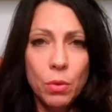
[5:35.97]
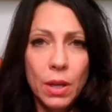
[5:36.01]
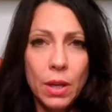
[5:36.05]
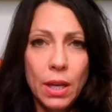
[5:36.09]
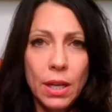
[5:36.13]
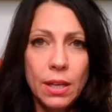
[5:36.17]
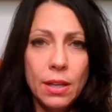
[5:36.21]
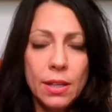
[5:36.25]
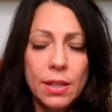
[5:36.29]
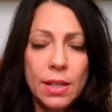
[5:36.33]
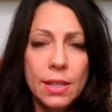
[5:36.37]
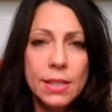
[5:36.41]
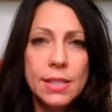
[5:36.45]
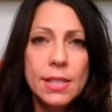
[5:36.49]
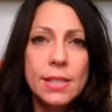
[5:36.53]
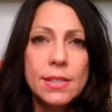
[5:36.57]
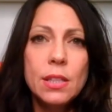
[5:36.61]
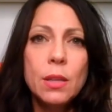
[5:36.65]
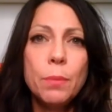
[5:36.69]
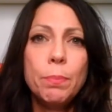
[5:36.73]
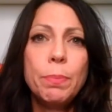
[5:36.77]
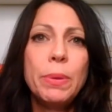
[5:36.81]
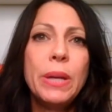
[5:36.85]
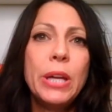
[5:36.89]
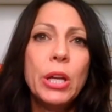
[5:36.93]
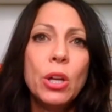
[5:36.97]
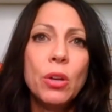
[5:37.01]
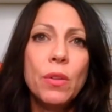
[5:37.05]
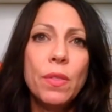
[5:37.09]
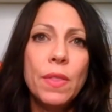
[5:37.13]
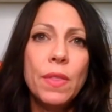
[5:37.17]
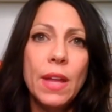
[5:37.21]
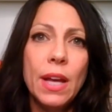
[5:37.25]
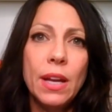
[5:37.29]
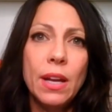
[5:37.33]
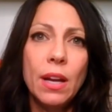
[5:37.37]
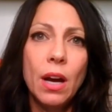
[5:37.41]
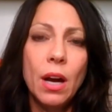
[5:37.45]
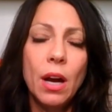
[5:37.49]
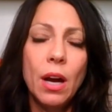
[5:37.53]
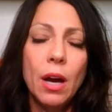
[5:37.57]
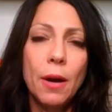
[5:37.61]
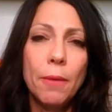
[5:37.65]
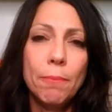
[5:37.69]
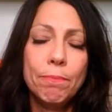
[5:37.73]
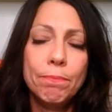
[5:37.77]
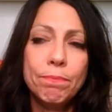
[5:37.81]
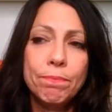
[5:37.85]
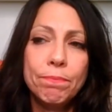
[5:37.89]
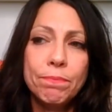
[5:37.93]
it, it doesn't appear that
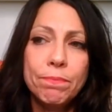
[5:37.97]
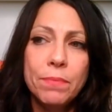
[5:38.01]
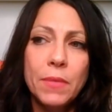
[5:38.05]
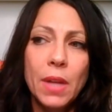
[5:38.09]
um,